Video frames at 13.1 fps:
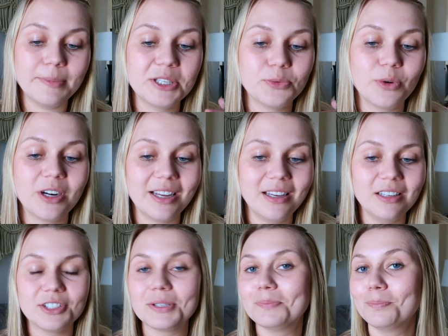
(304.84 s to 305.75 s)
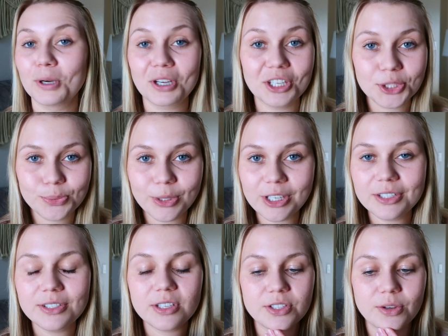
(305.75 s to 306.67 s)
the buzzword is bookish
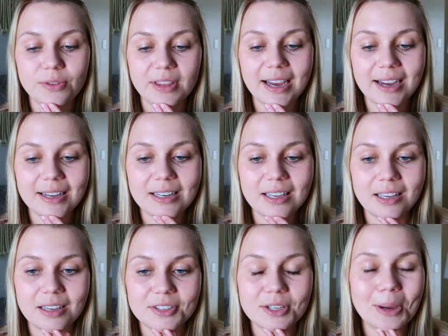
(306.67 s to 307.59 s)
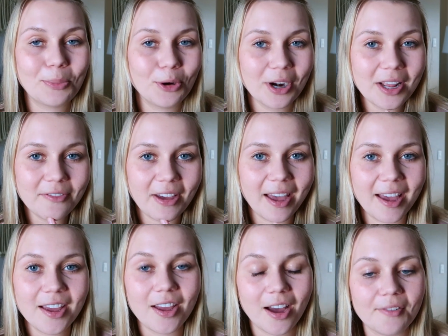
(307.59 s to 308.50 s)
words, so that is pretty
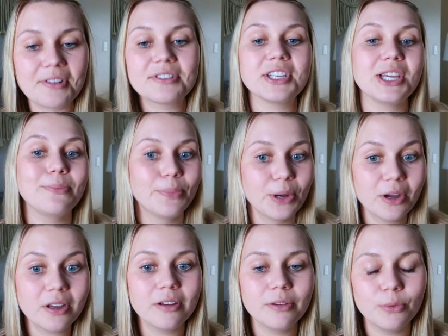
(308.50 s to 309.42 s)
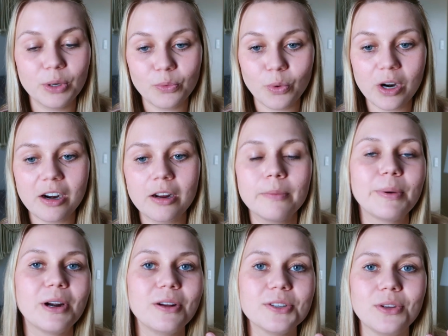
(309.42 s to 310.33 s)
vague. Obviously, book would work,
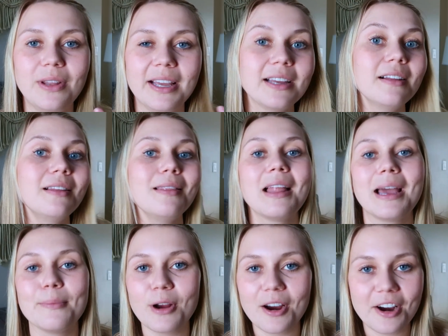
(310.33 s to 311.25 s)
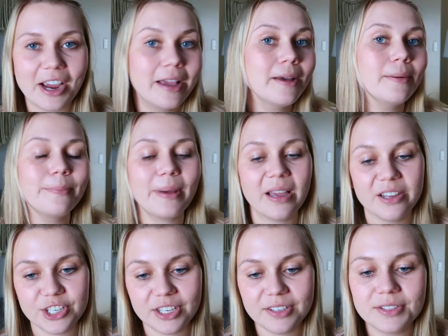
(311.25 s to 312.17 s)
but also like library,
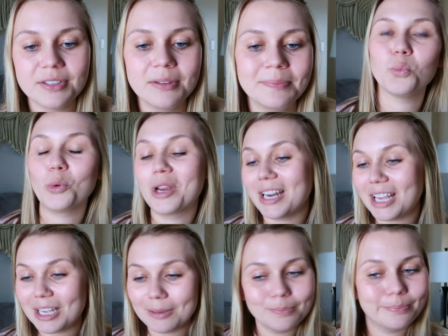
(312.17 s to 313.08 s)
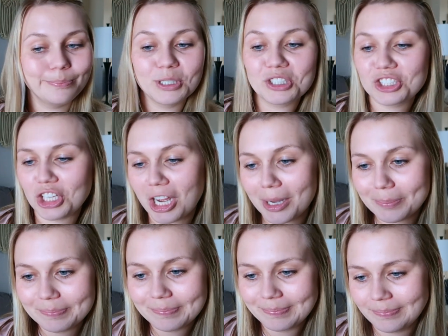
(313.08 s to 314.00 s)
pages, reading, bookshop.